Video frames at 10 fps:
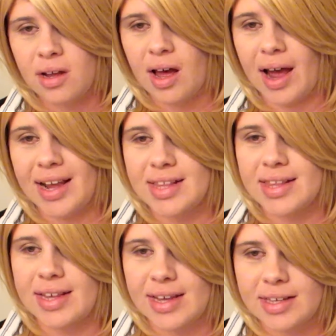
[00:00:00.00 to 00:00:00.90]
I can
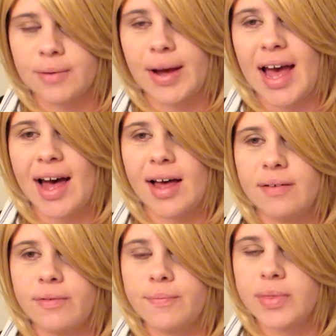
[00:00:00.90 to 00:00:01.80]
see. So I
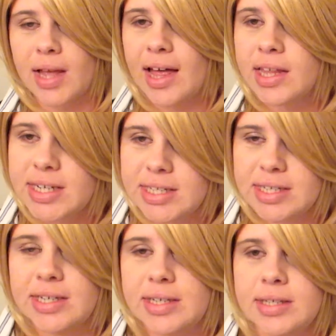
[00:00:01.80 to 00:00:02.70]
have
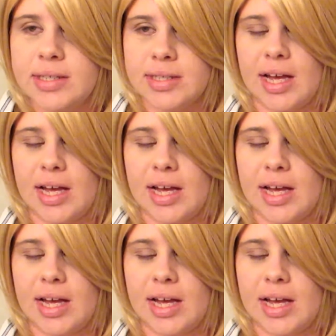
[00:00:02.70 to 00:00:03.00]
LEDs.